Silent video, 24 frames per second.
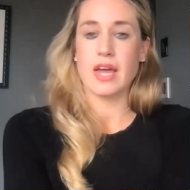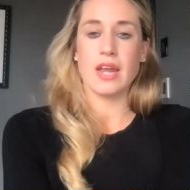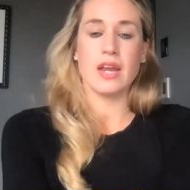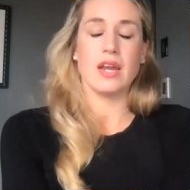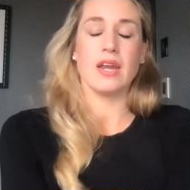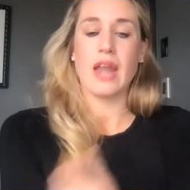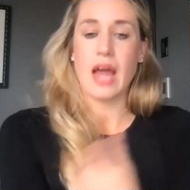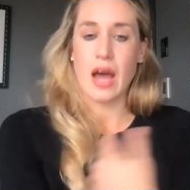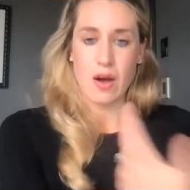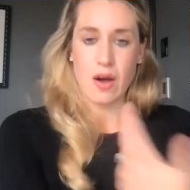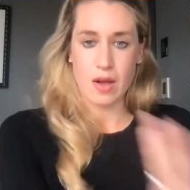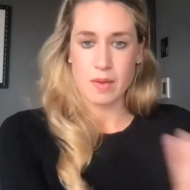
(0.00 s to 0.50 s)

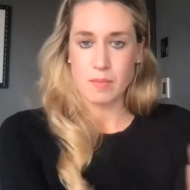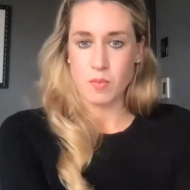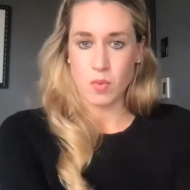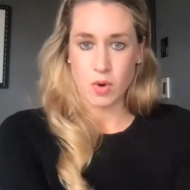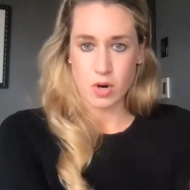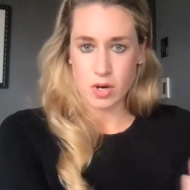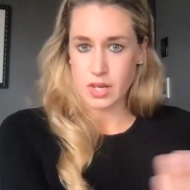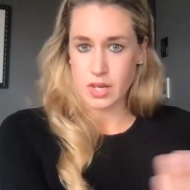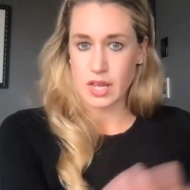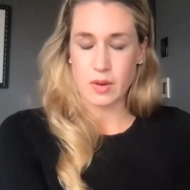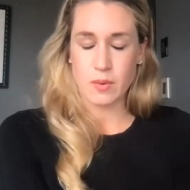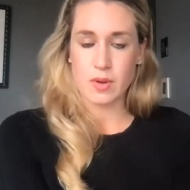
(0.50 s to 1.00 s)
And now I'm
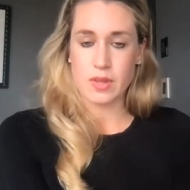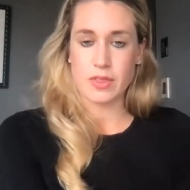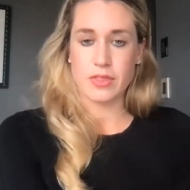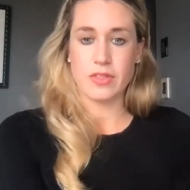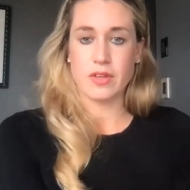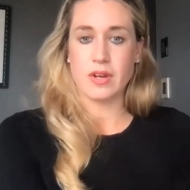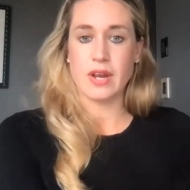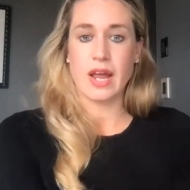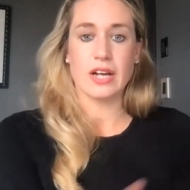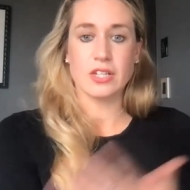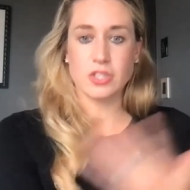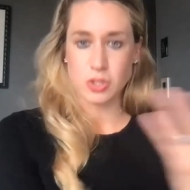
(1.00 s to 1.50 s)
working with
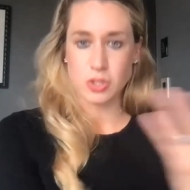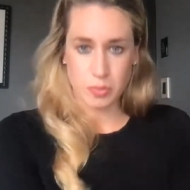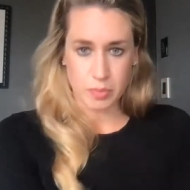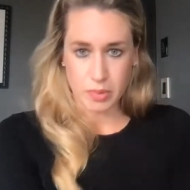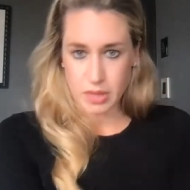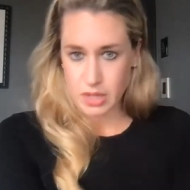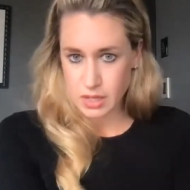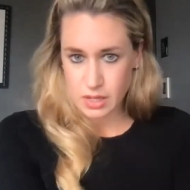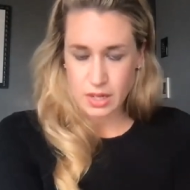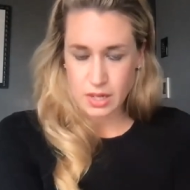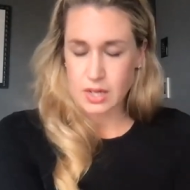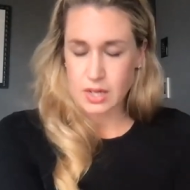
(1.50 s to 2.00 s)
the National
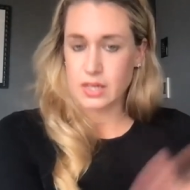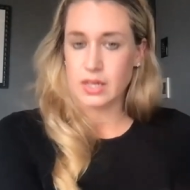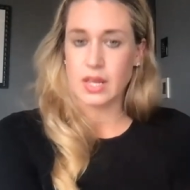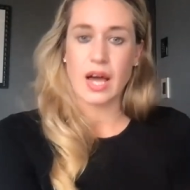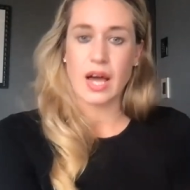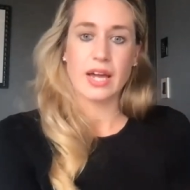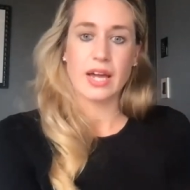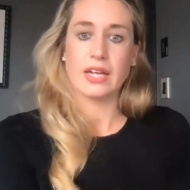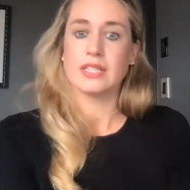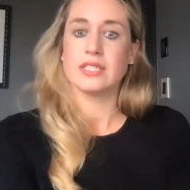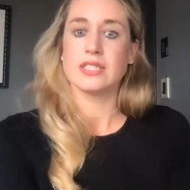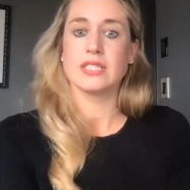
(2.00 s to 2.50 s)
Blood Clot
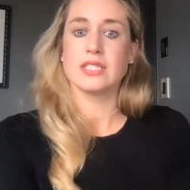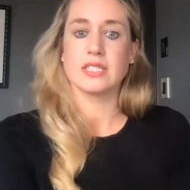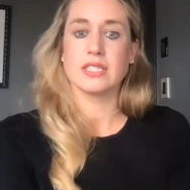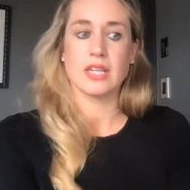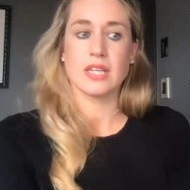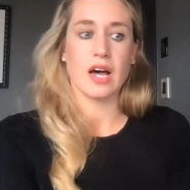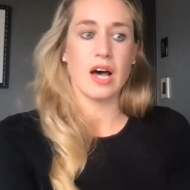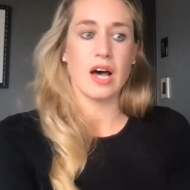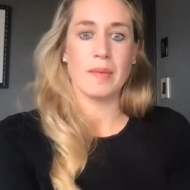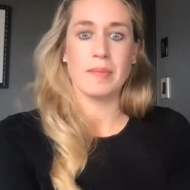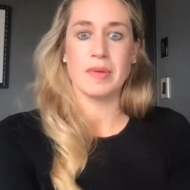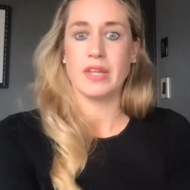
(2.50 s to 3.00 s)
Alliance,
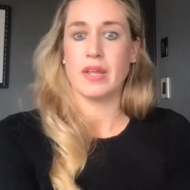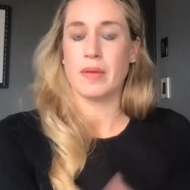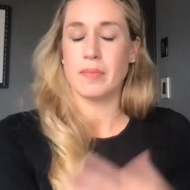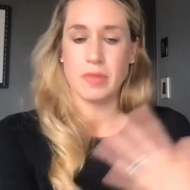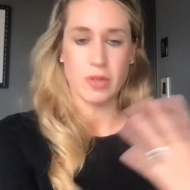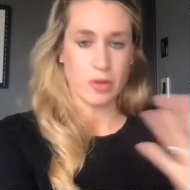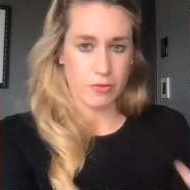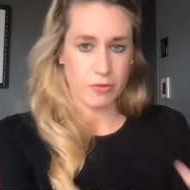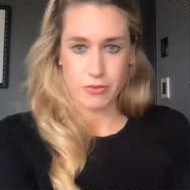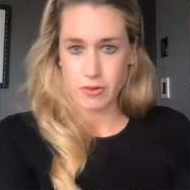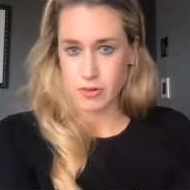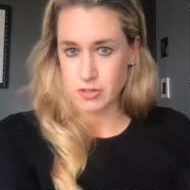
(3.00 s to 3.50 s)
um, and
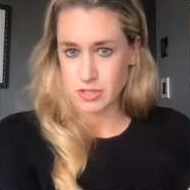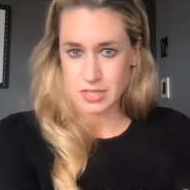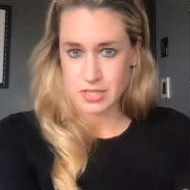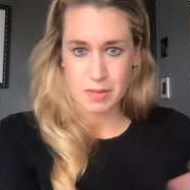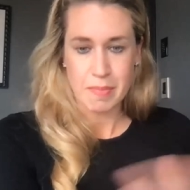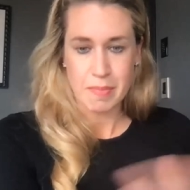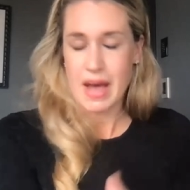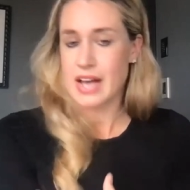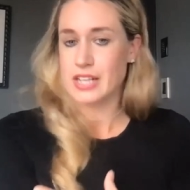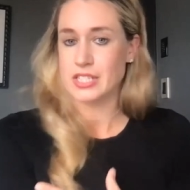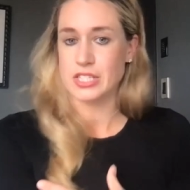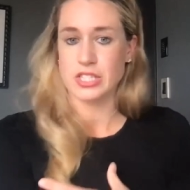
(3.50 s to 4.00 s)
I'm their first
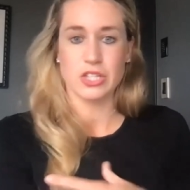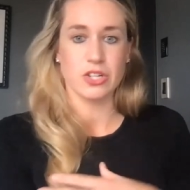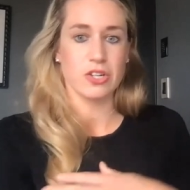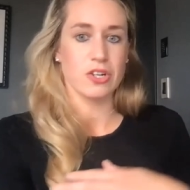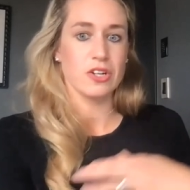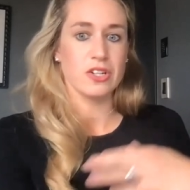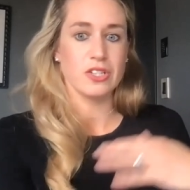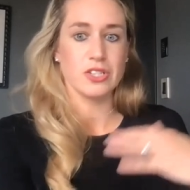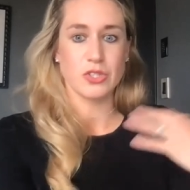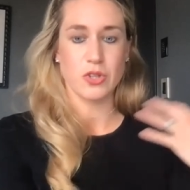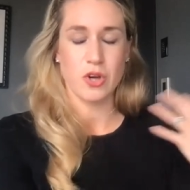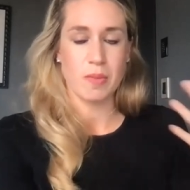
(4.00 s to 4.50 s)

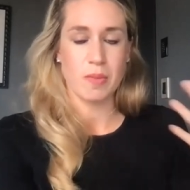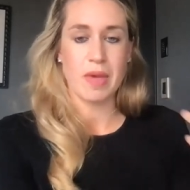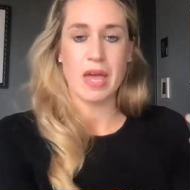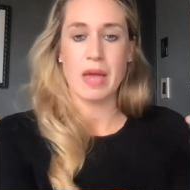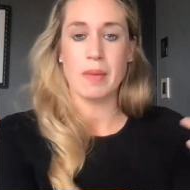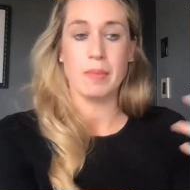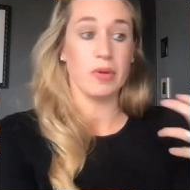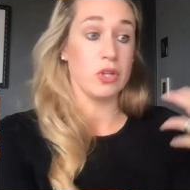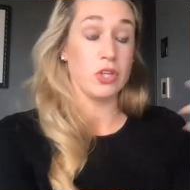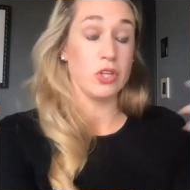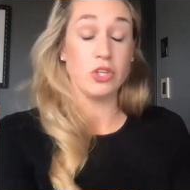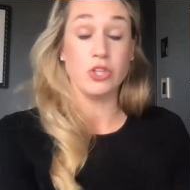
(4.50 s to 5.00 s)
ambassador. And so I'm
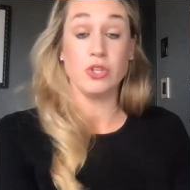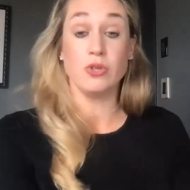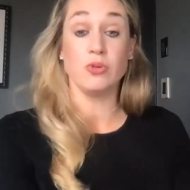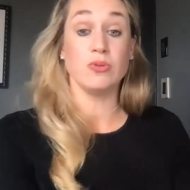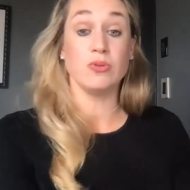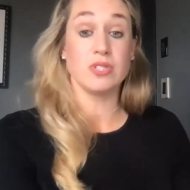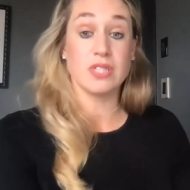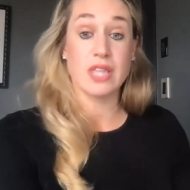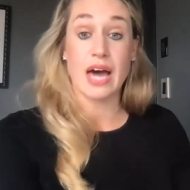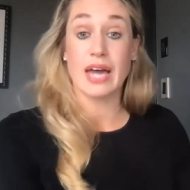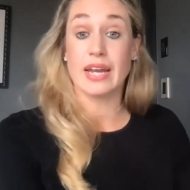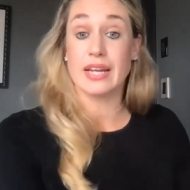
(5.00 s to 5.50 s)
able to
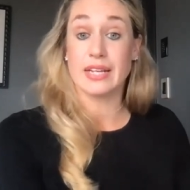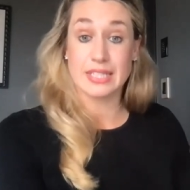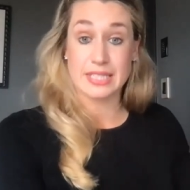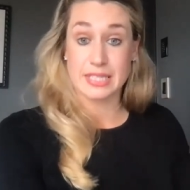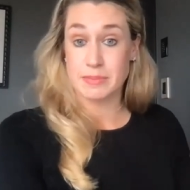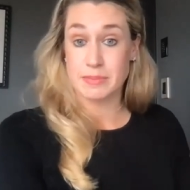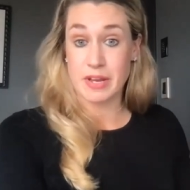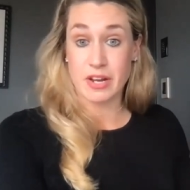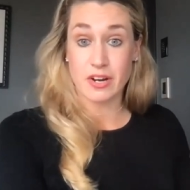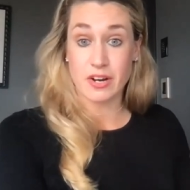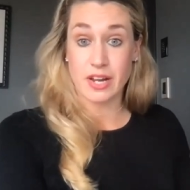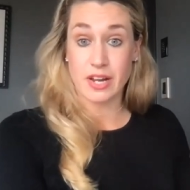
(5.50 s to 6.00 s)
use that
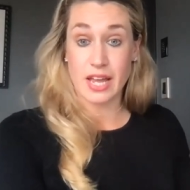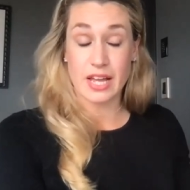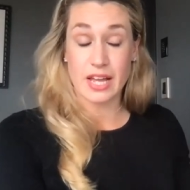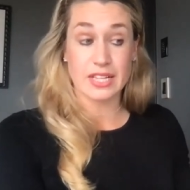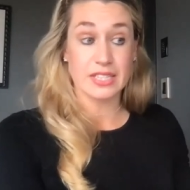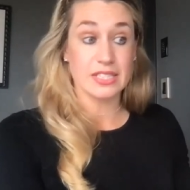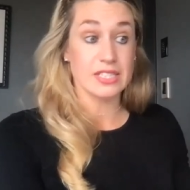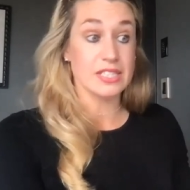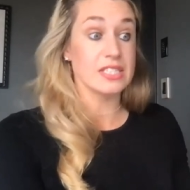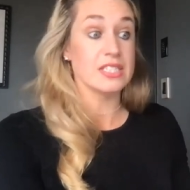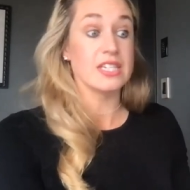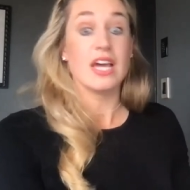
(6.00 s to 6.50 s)

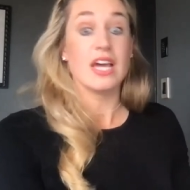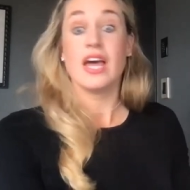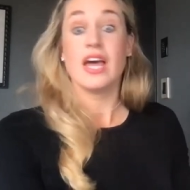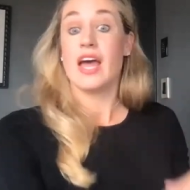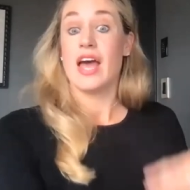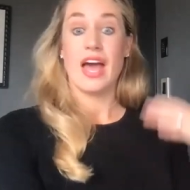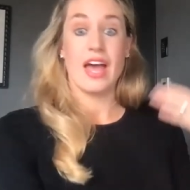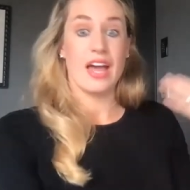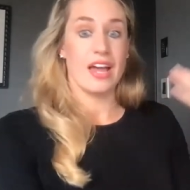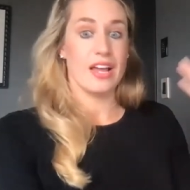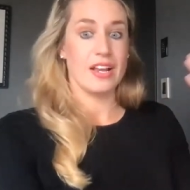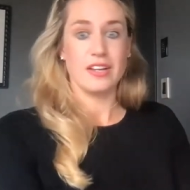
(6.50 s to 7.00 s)
experience
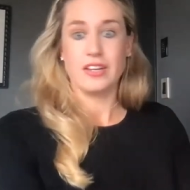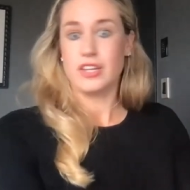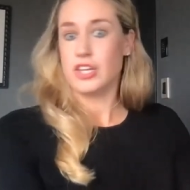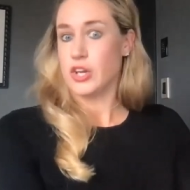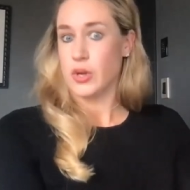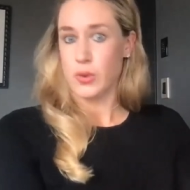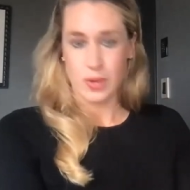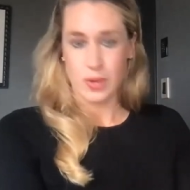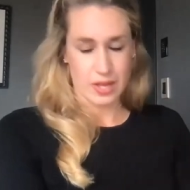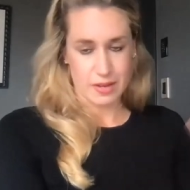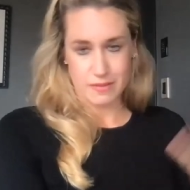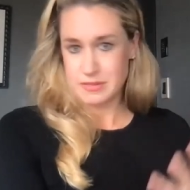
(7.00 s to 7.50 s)
and
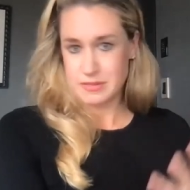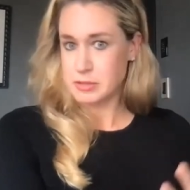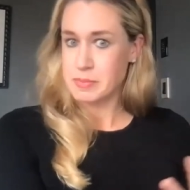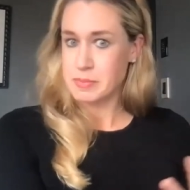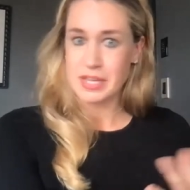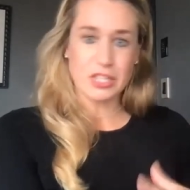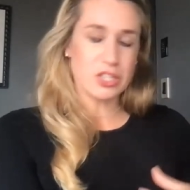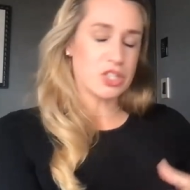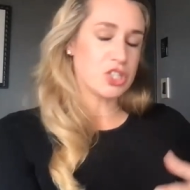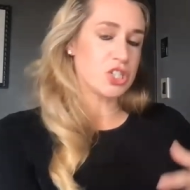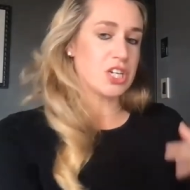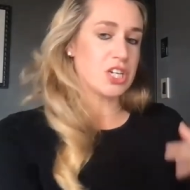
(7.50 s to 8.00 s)
you know give
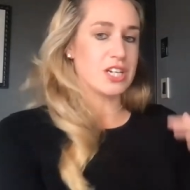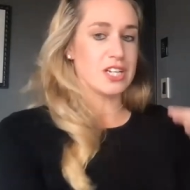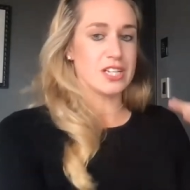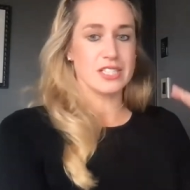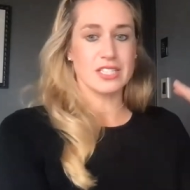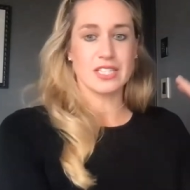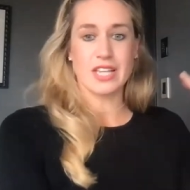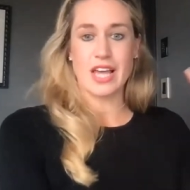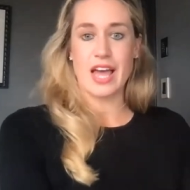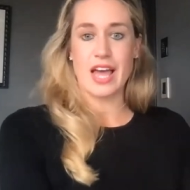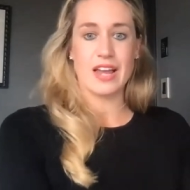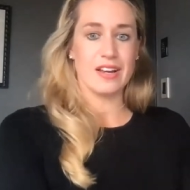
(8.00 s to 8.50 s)

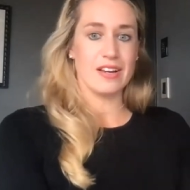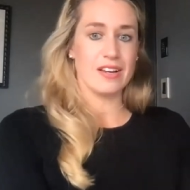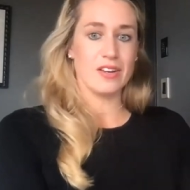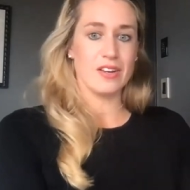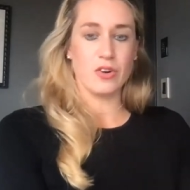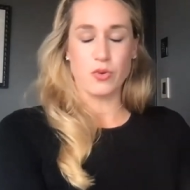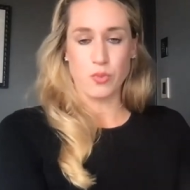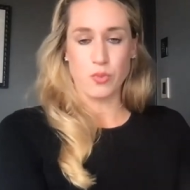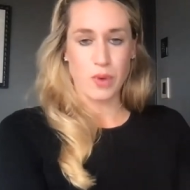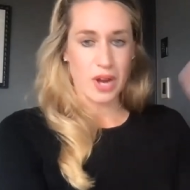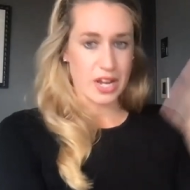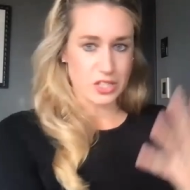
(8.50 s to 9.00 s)
speeches and
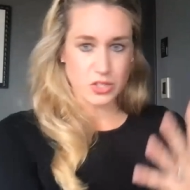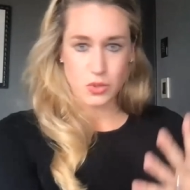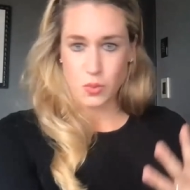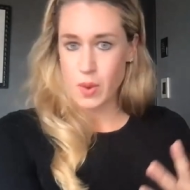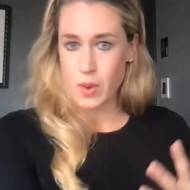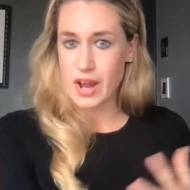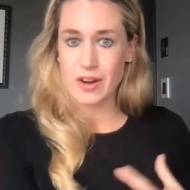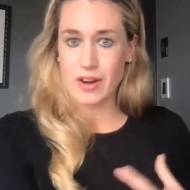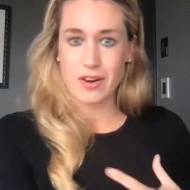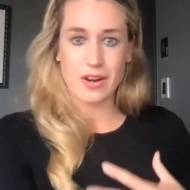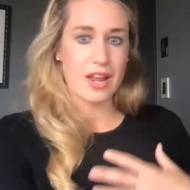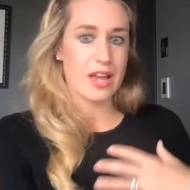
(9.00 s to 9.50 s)
you know raise
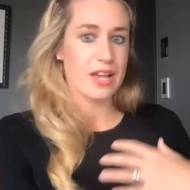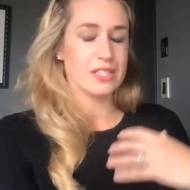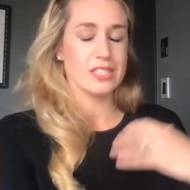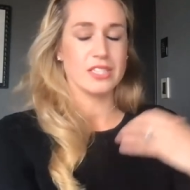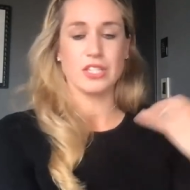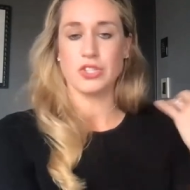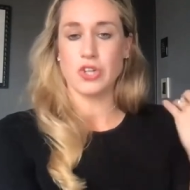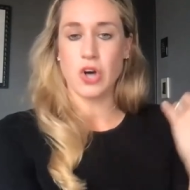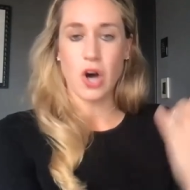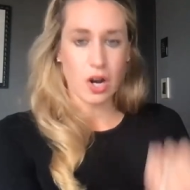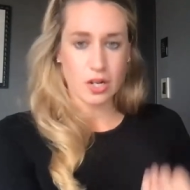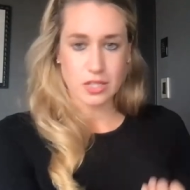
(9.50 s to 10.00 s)

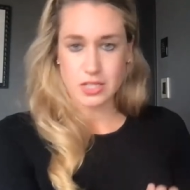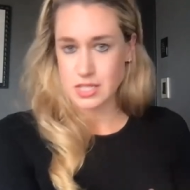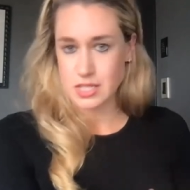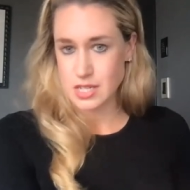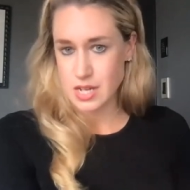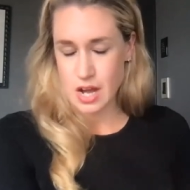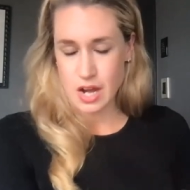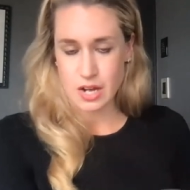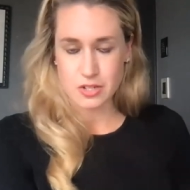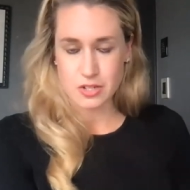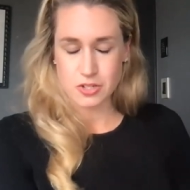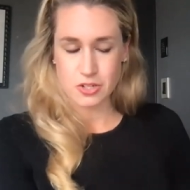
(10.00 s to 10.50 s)
awareness and talk to
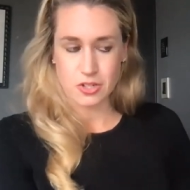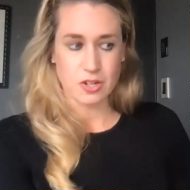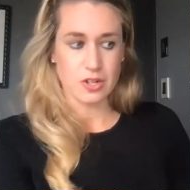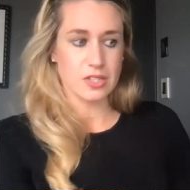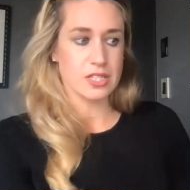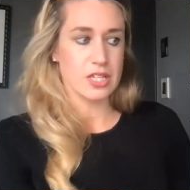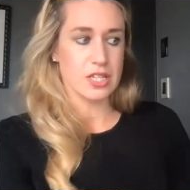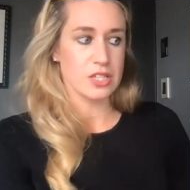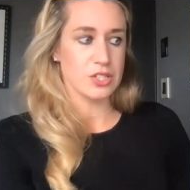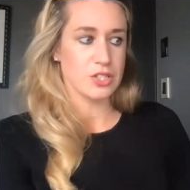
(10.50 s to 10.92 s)
doctors.